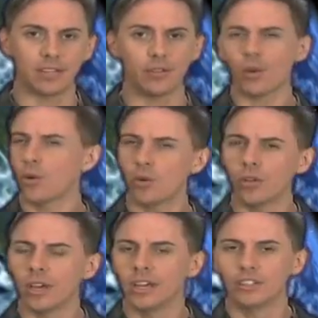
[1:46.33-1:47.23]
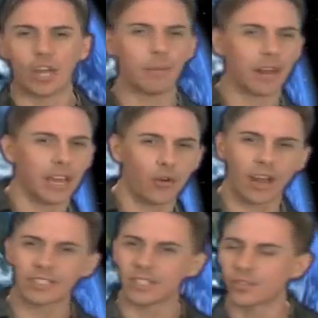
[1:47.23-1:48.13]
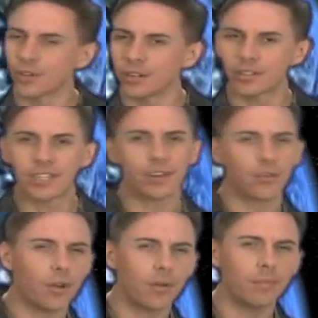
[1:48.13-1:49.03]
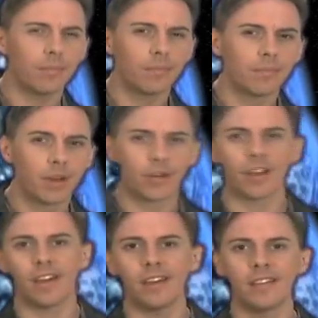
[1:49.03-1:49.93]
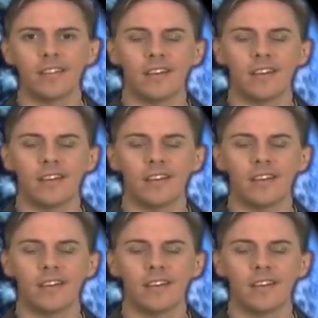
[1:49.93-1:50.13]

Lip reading: You know the whole Gemini grass is greener syndrome? Okay?